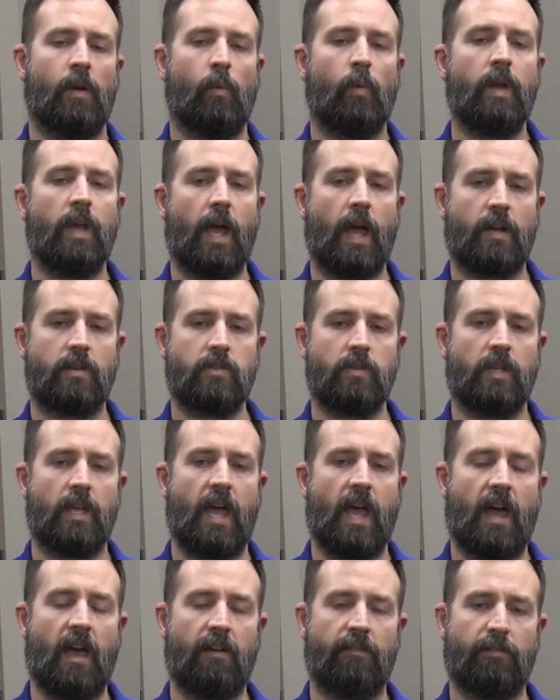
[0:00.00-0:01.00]
We
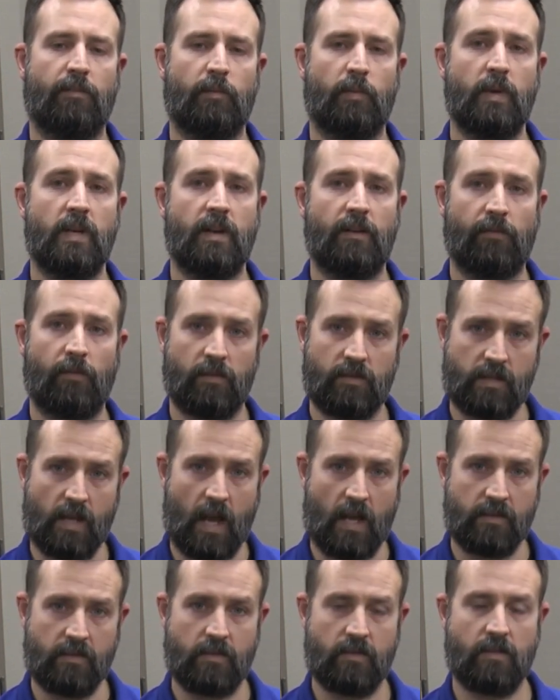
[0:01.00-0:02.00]
actually have 3 different
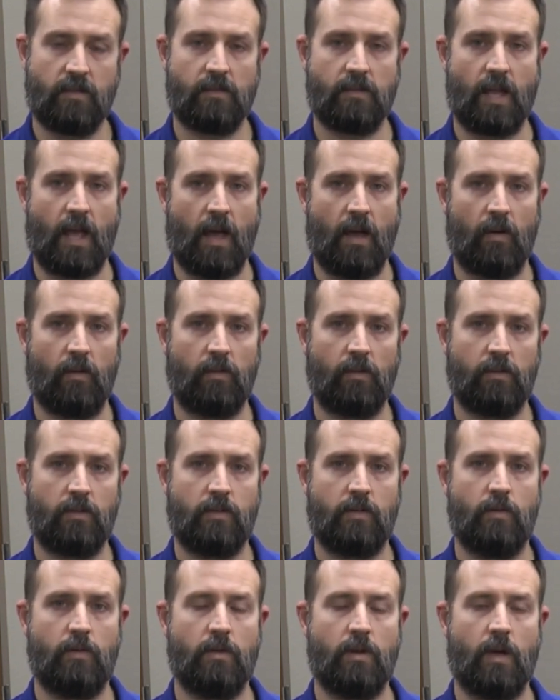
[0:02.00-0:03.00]
sizes in town.